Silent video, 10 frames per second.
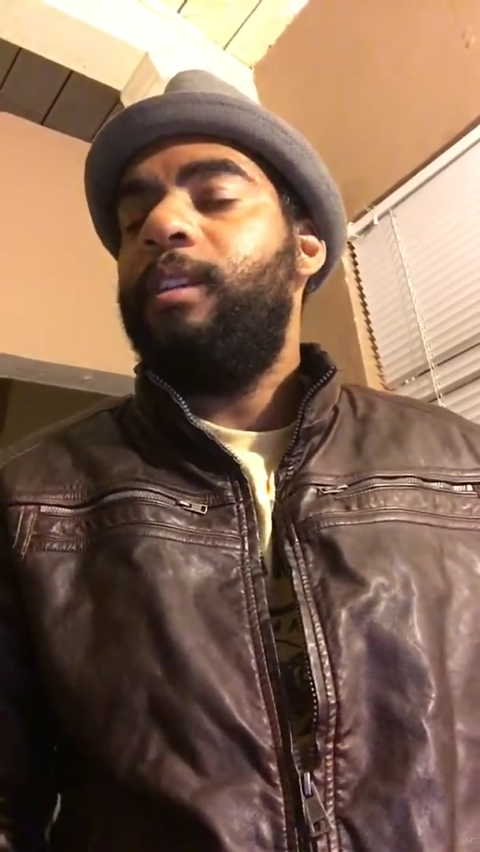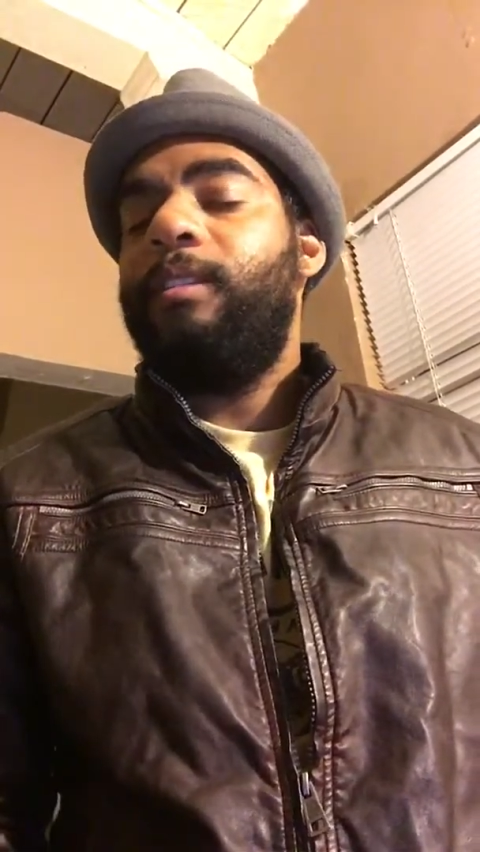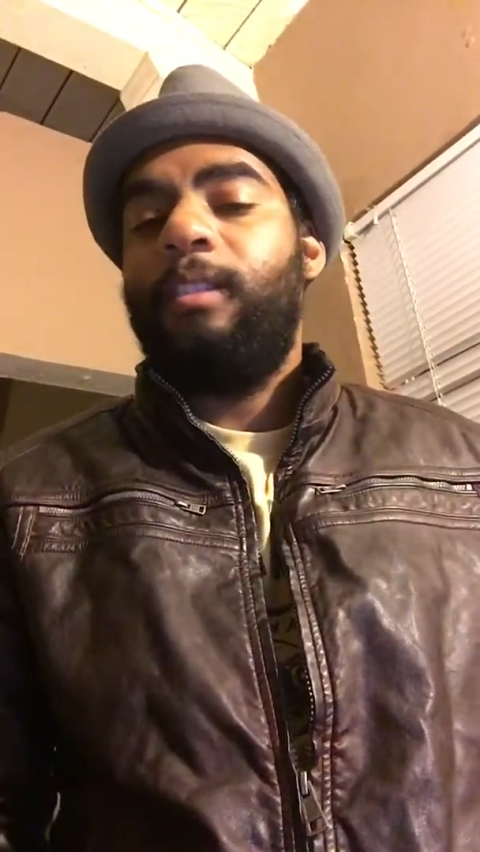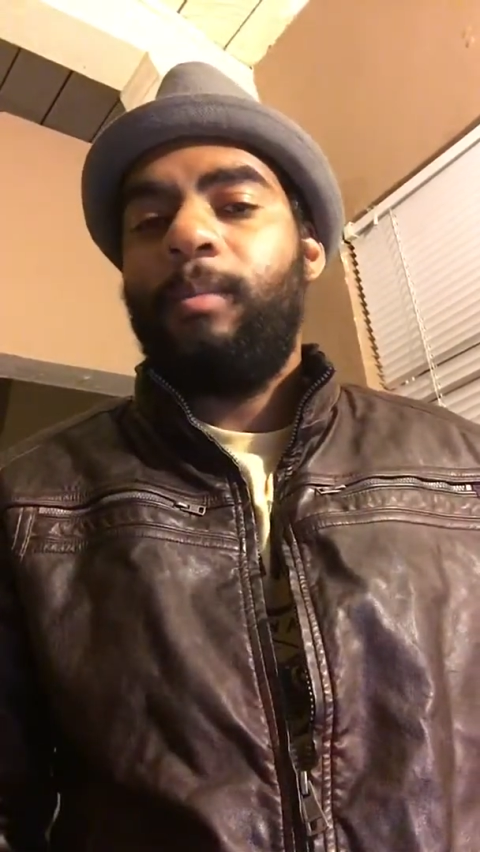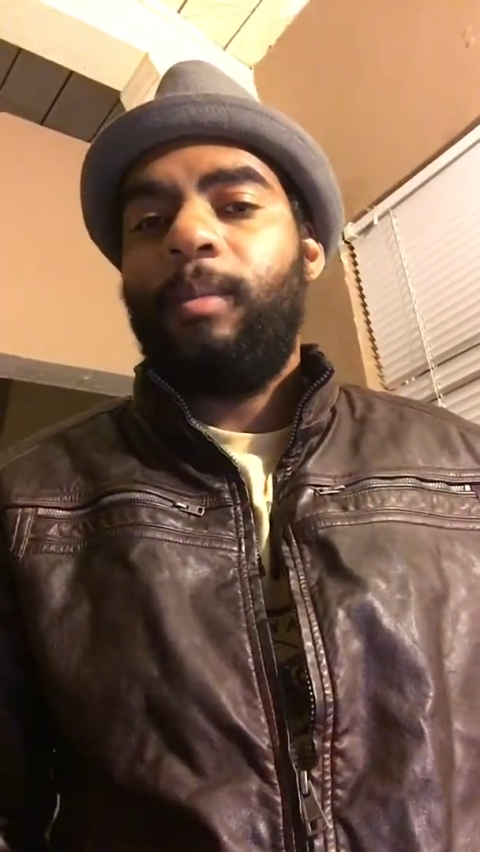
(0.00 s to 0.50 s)
it
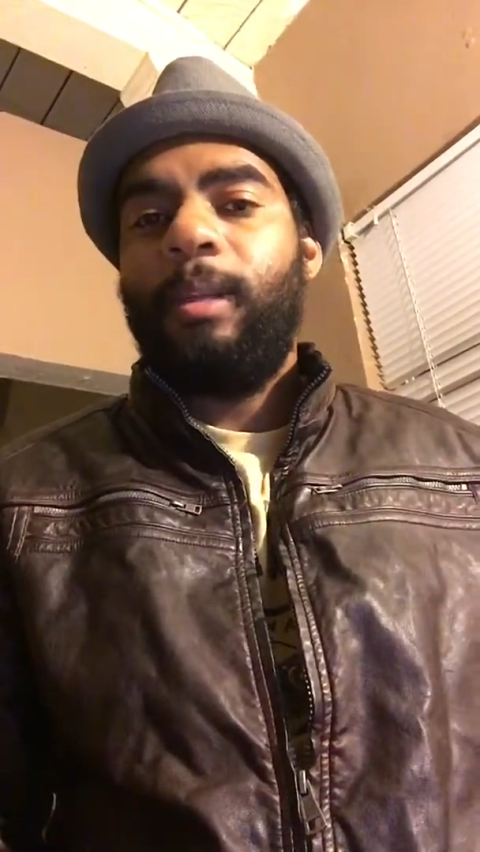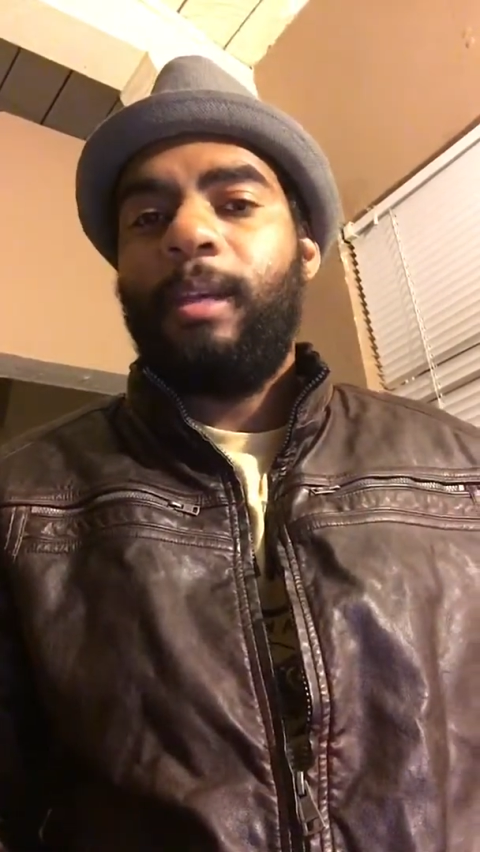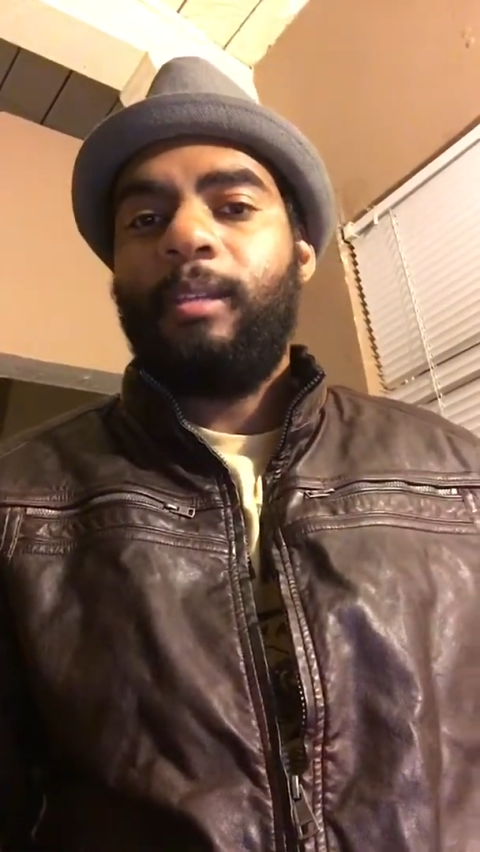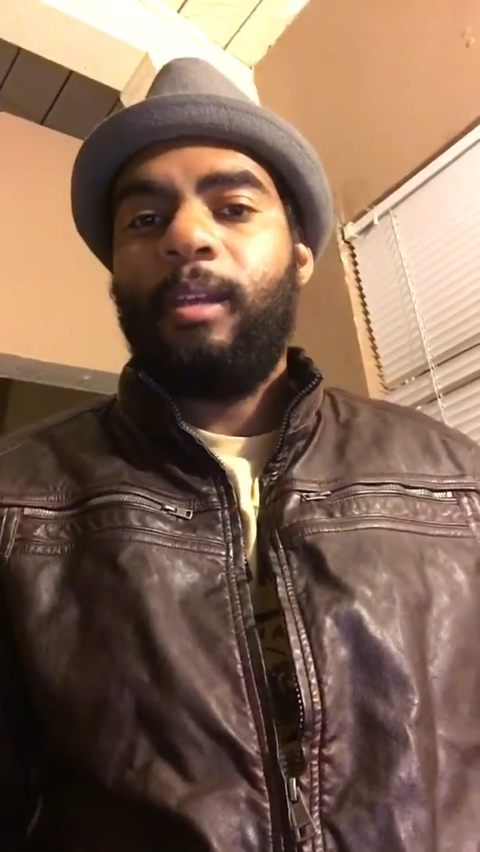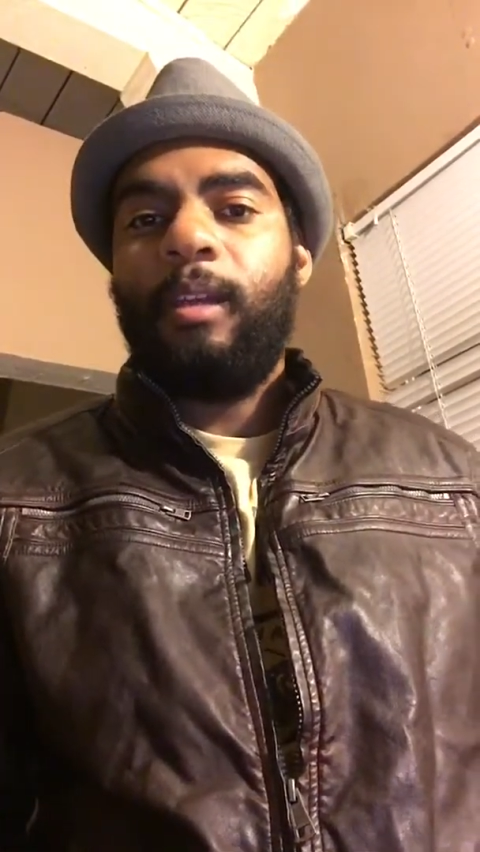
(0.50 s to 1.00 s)
is something
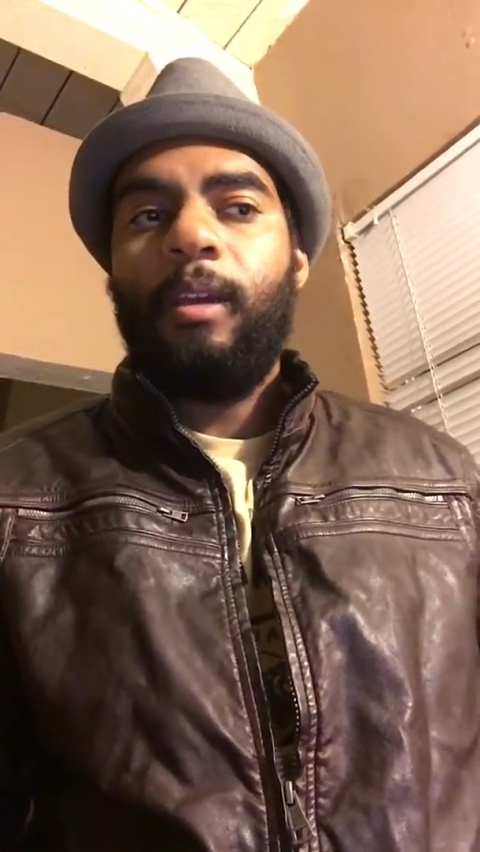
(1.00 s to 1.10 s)
that's going